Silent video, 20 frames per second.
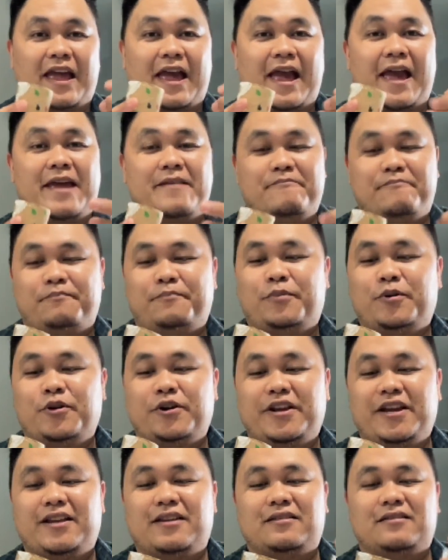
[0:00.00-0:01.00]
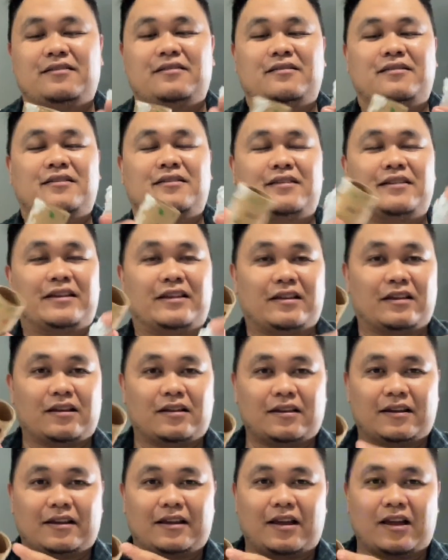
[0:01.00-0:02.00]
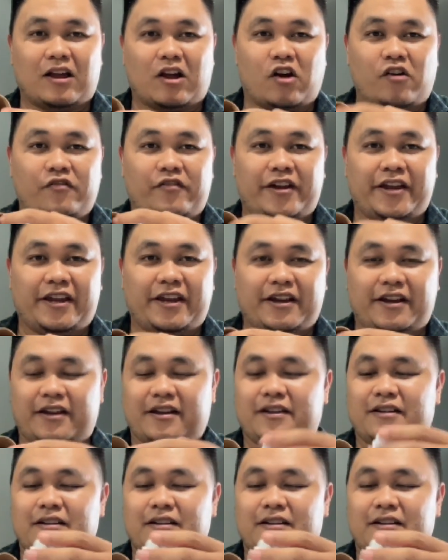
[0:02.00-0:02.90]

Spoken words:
and put it over here